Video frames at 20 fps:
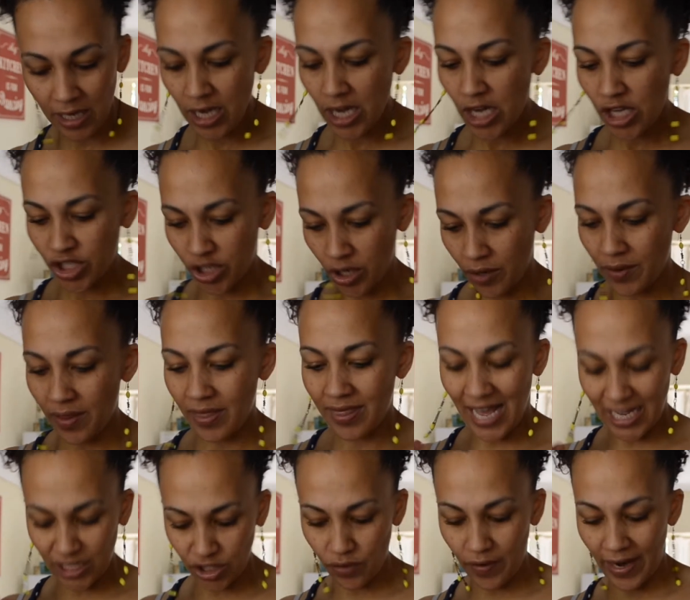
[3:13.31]
So
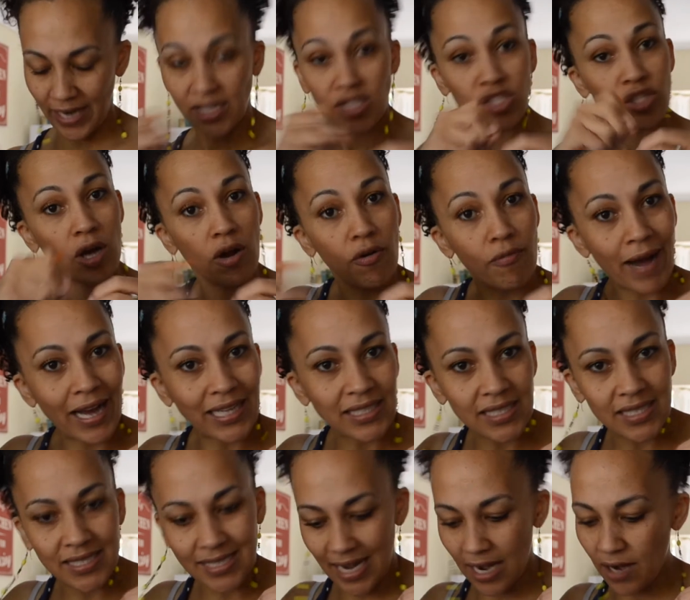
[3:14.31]
that's great. So I'll write it
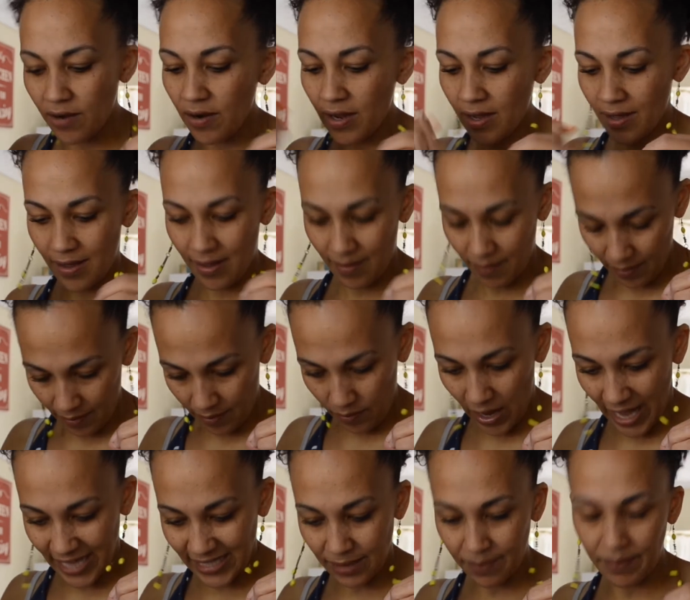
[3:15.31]
down
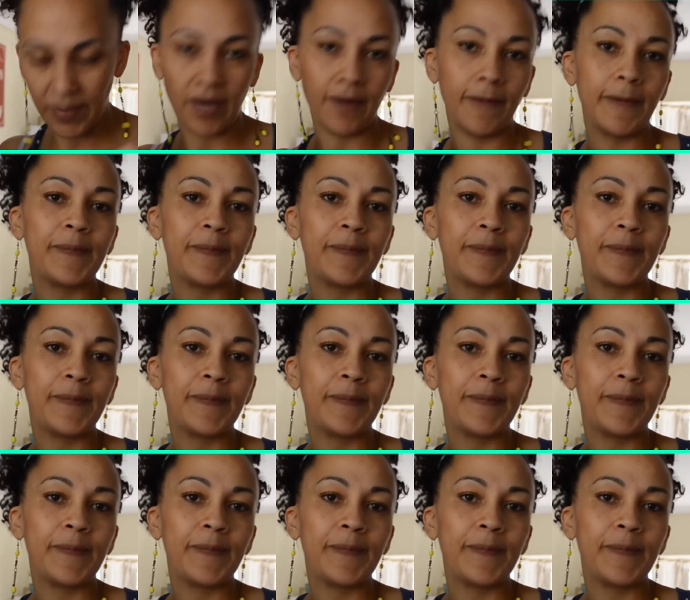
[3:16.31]
as a meal.